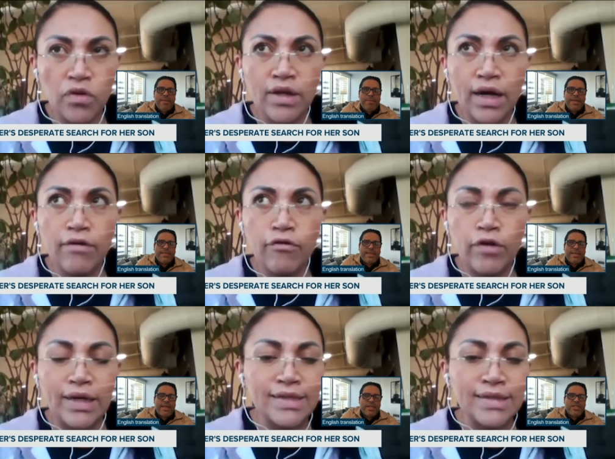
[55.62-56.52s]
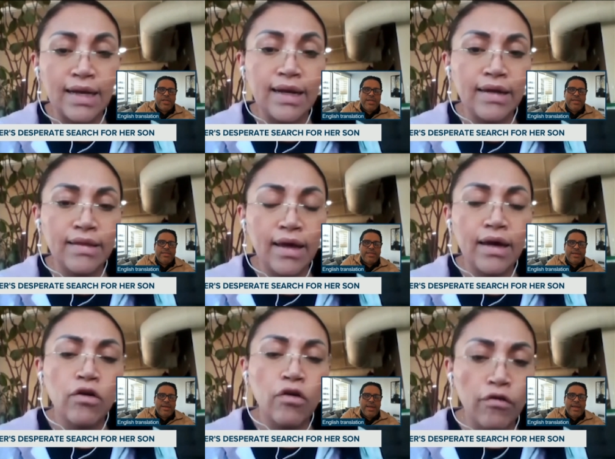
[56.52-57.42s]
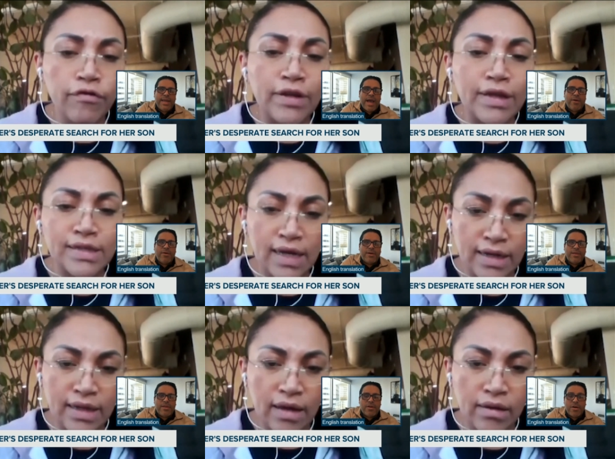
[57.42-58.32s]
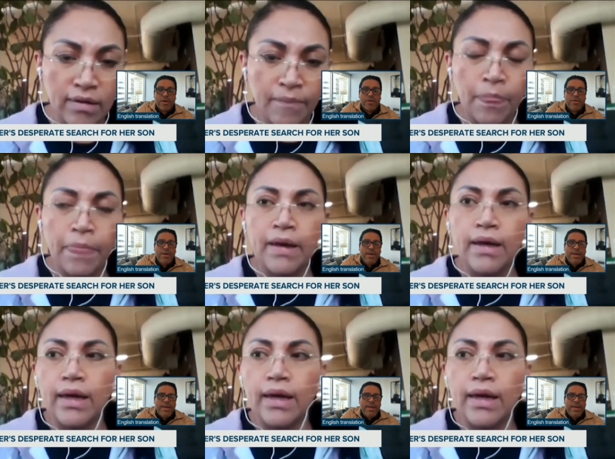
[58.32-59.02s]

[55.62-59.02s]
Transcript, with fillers: biggest thing that she's encountered in the hurdle